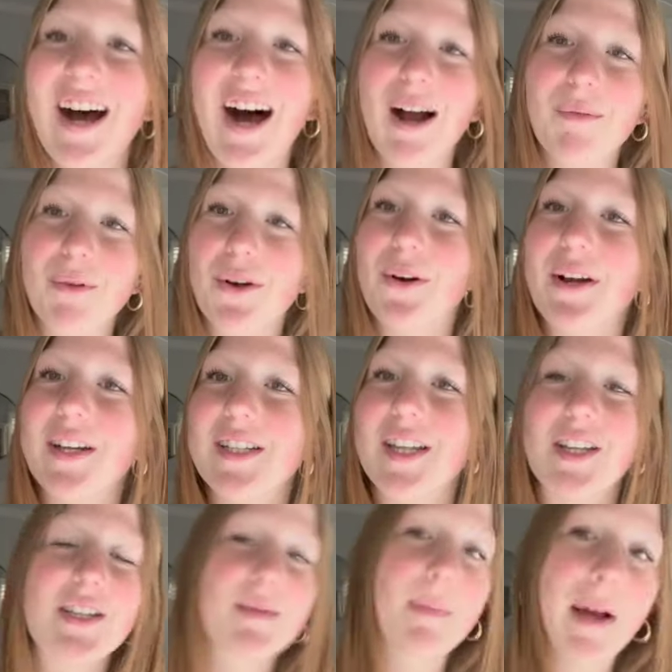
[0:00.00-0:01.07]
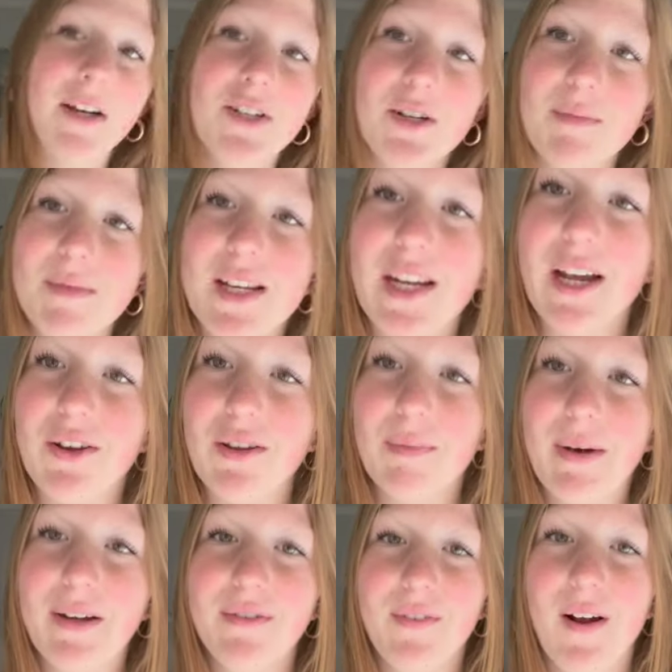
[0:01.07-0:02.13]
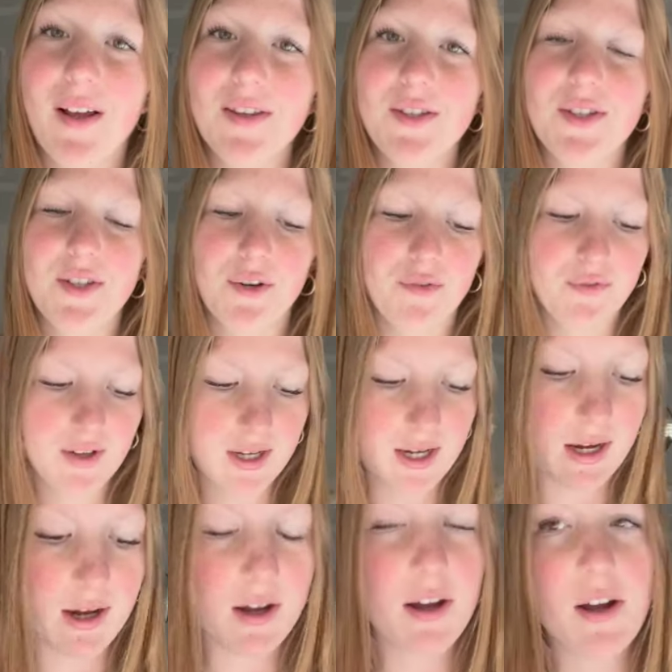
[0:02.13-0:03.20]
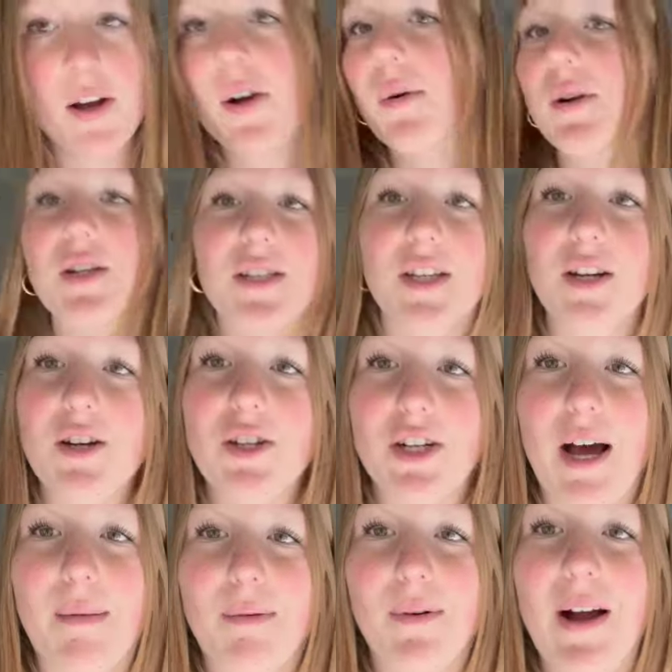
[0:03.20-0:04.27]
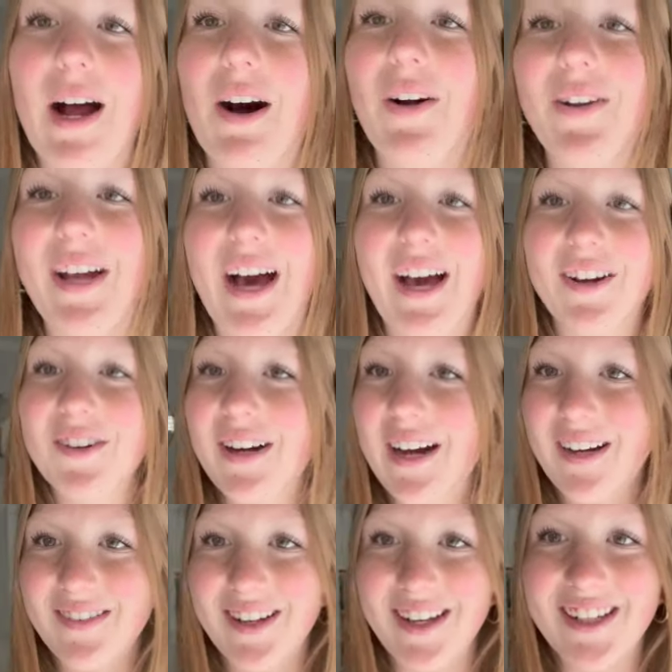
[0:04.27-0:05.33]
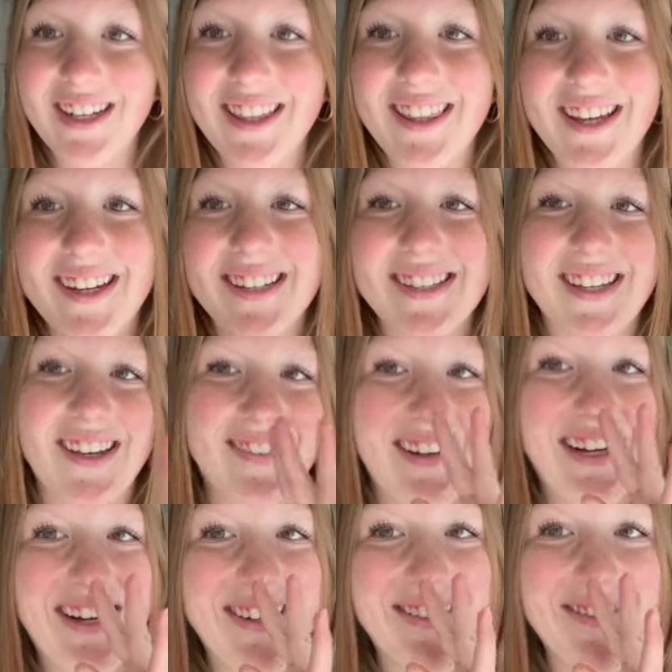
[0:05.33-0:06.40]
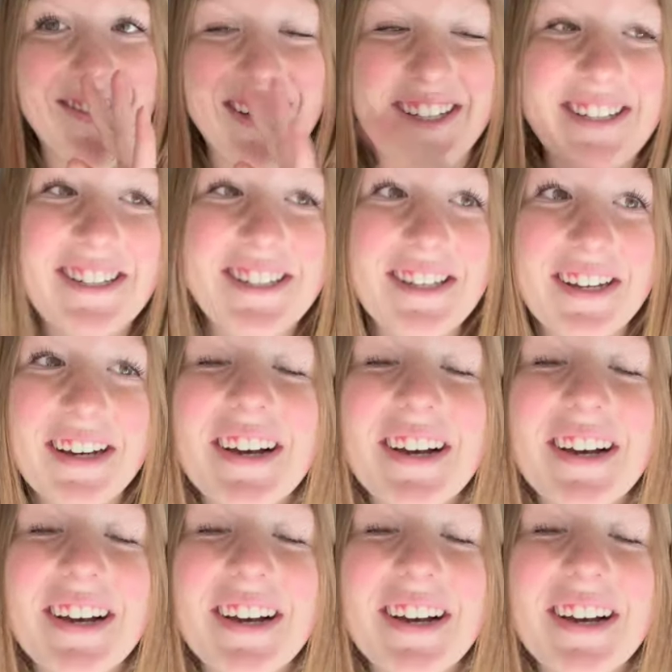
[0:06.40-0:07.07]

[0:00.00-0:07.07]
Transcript: I'm going to the Spectrum today with my friend Sophia. We're just gonna shop around. I don't have any Thanksgiving outfits.